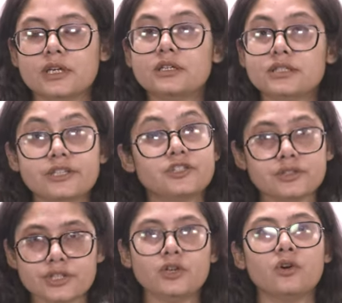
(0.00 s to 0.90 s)
Section
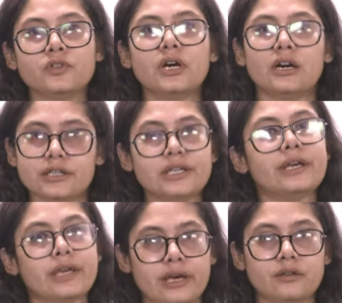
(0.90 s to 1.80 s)
3 of the RTI
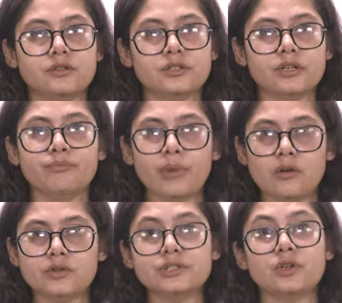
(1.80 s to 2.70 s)
Act
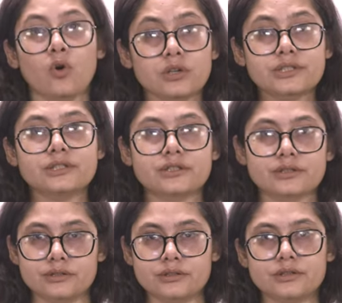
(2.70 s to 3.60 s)
empowers all
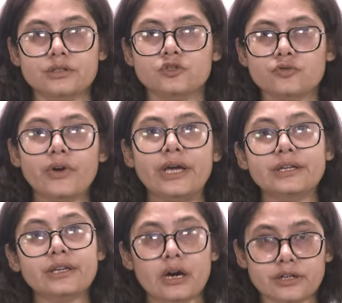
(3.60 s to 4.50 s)
citizens to file an
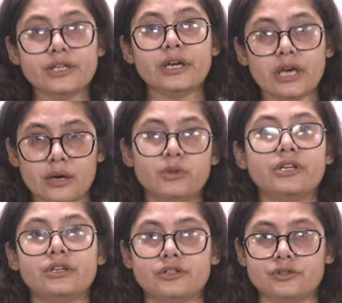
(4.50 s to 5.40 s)
RTI
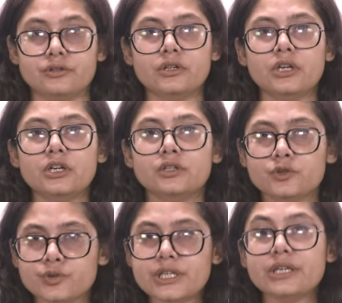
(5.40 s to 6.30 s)
application to
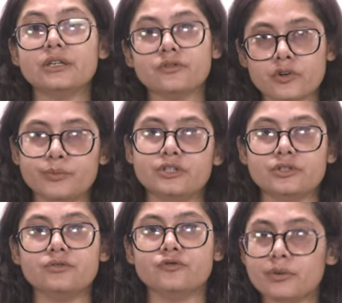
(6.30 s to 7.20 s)
seek
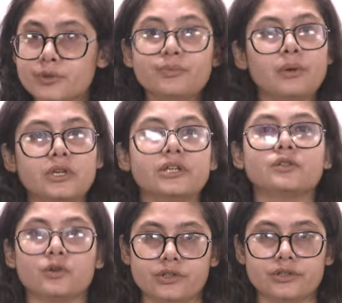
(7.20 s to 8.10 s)
information from the public
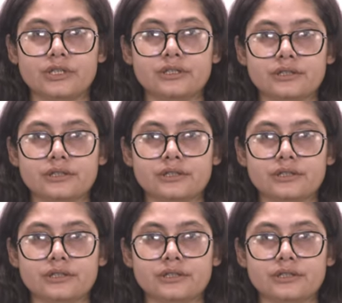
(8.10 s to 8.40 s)
authorities.